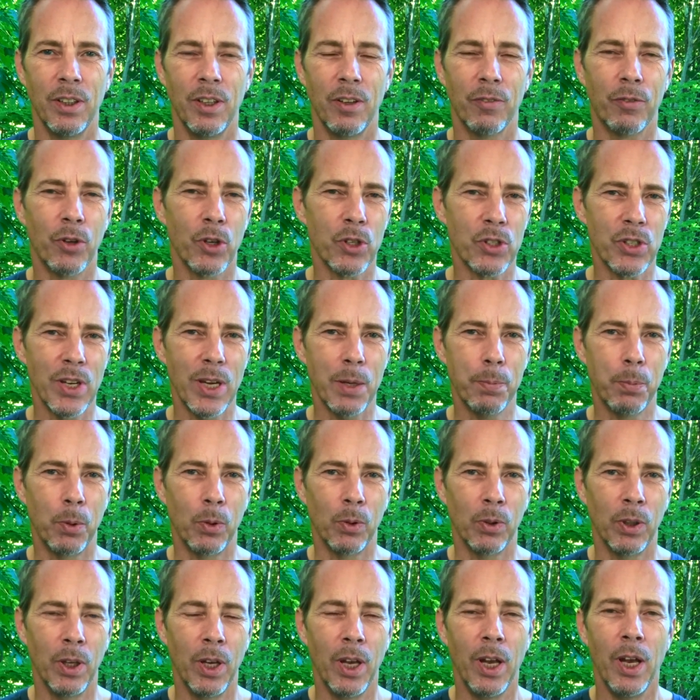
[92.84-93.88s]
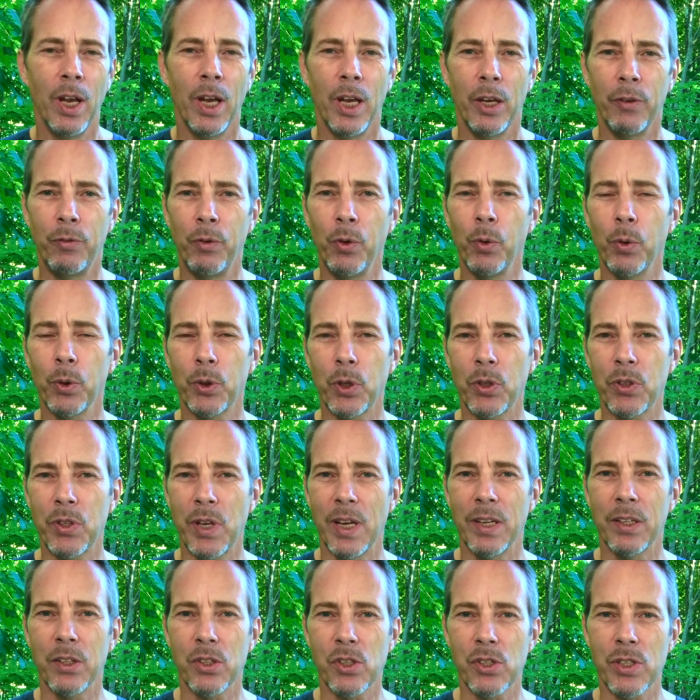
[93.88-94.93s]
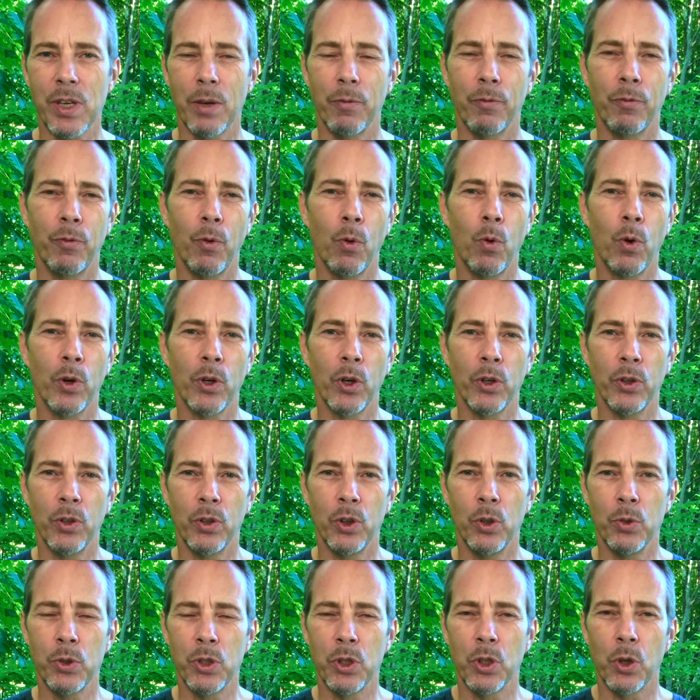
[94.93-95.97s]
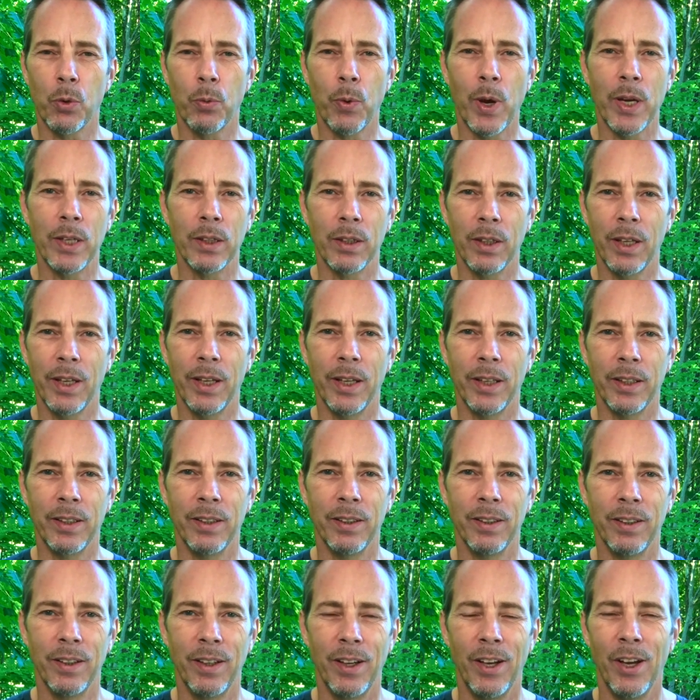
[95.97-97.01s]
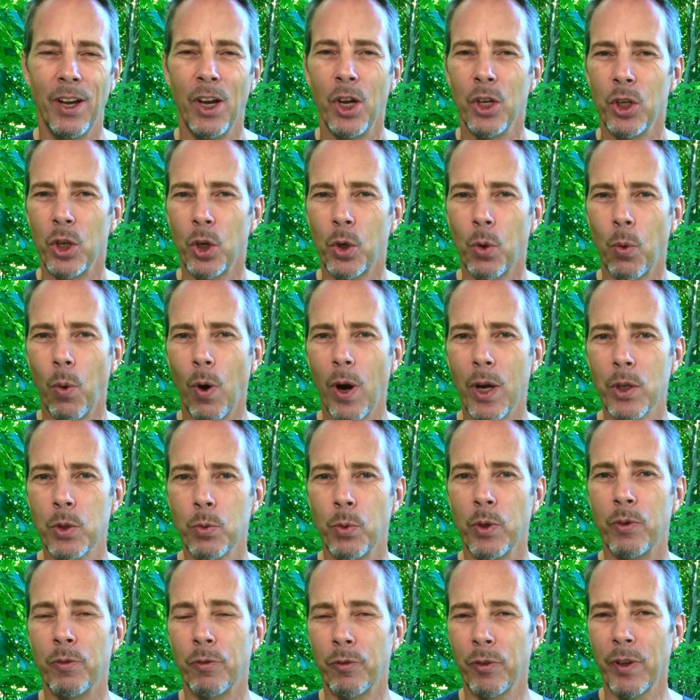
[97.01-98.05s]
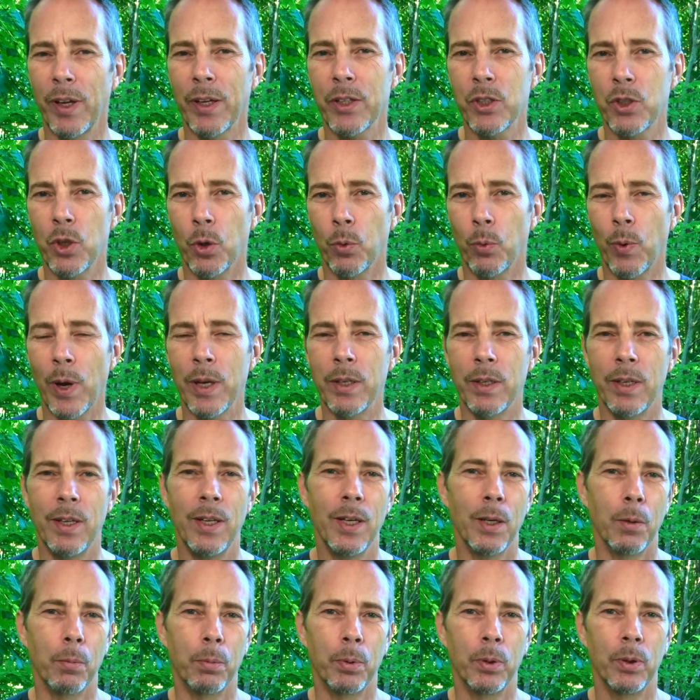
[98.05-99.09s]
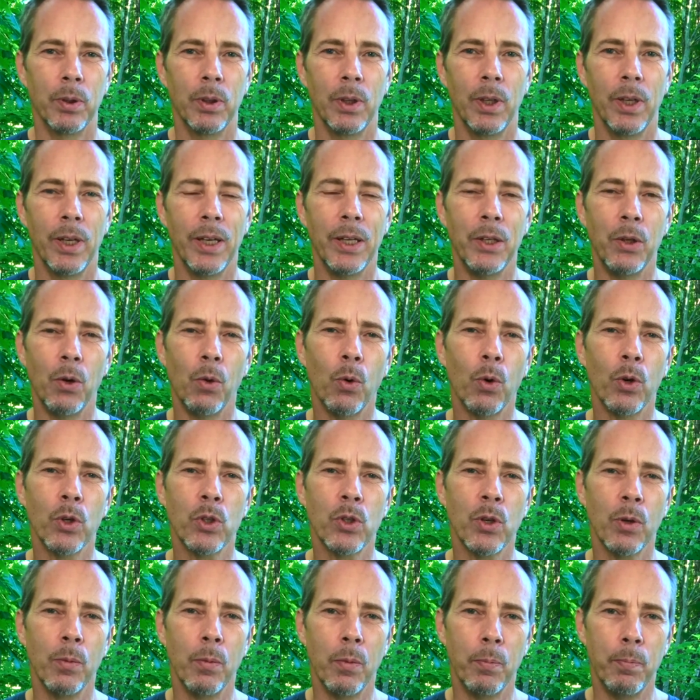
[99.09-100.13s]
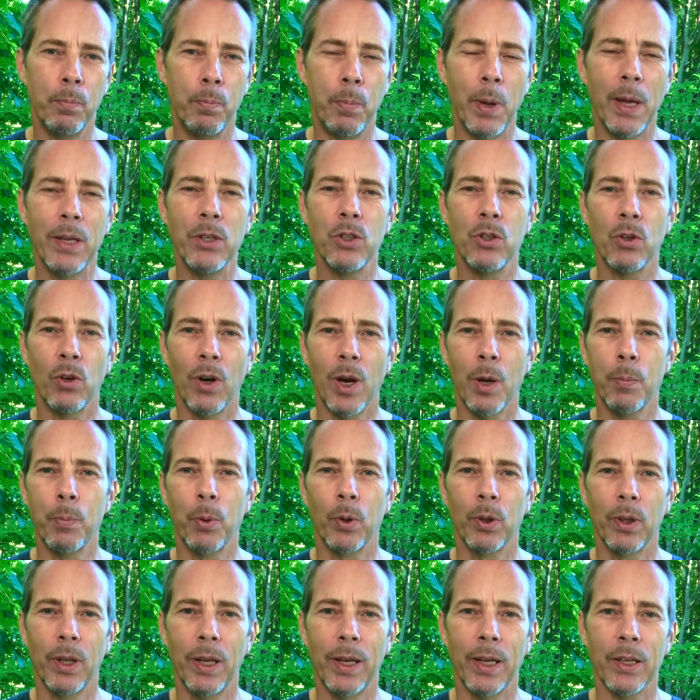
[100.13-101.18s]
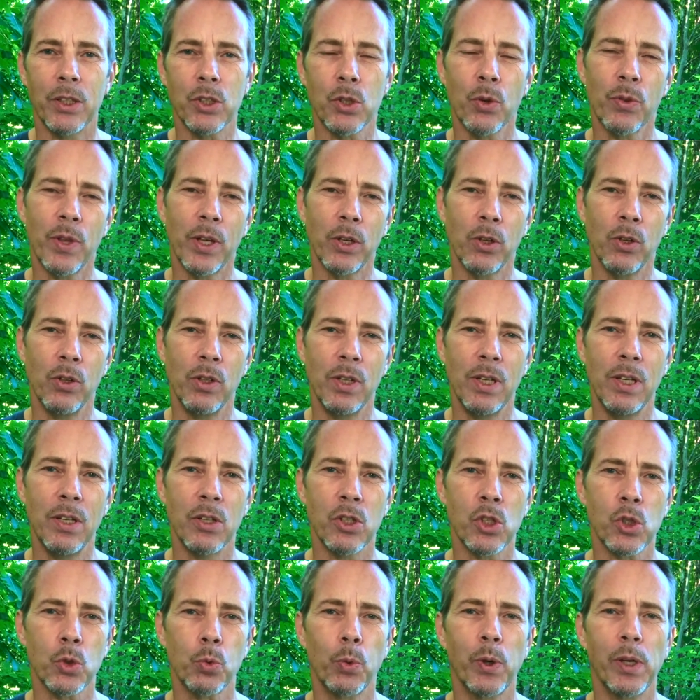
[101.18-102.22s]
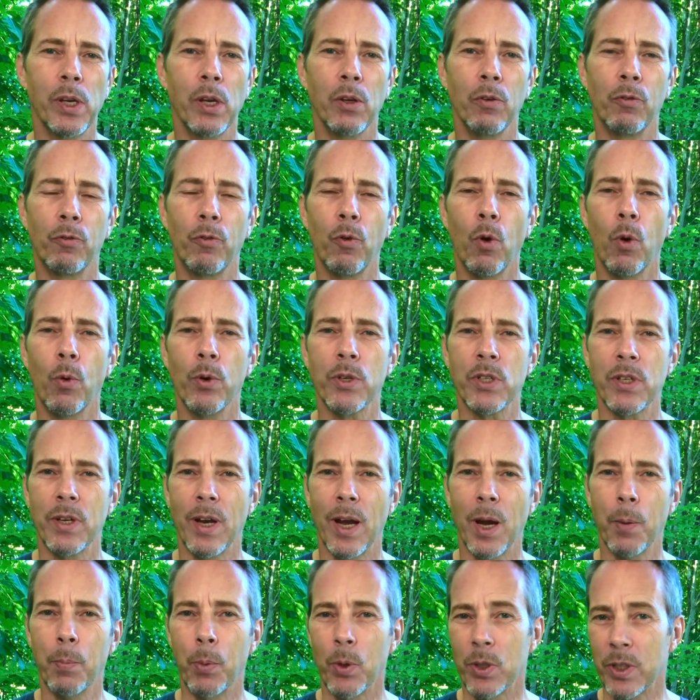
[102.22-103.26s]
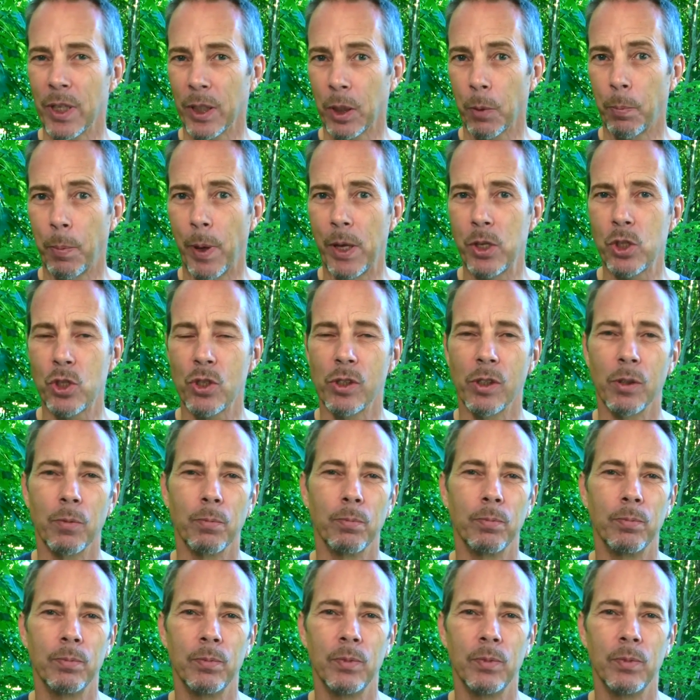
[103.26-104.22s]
For example, if you were to take a step forward on using your right leg, your quads would flex your right hip in order to bend your upper leg so that your knee is swinging forwards and upwards like a pendulum.